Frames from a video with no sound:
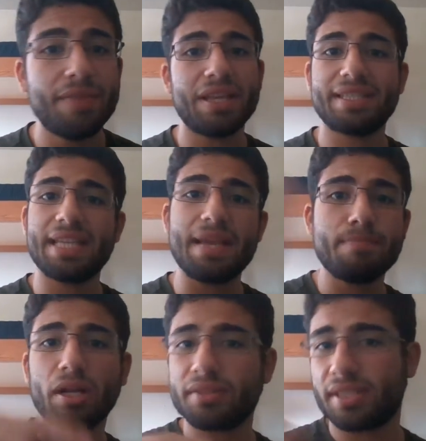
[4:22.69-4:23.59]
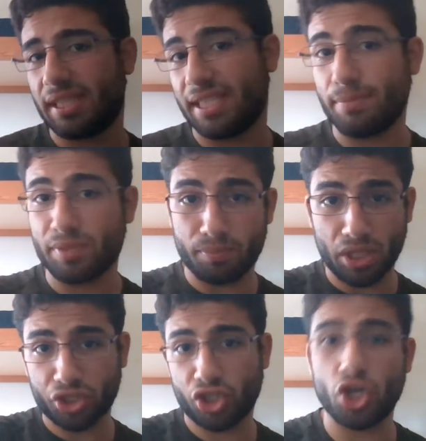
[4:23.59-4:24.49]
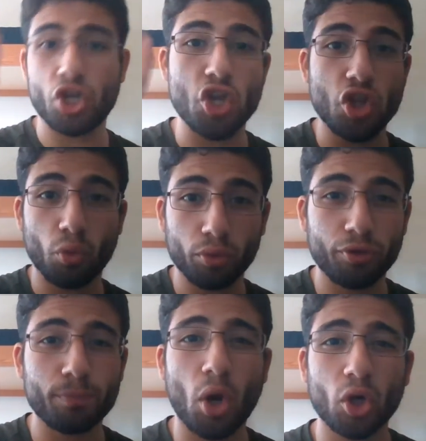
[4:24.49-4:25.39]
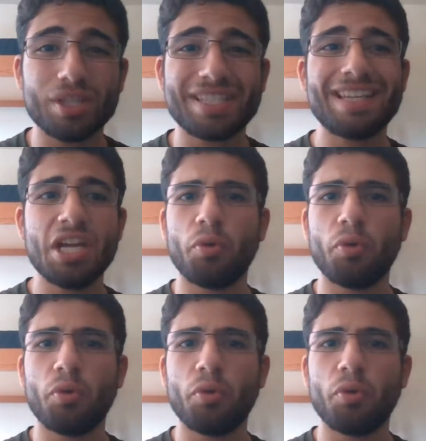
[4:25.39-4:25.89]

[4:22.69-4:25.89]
That same melting, that same subduction in the northern parts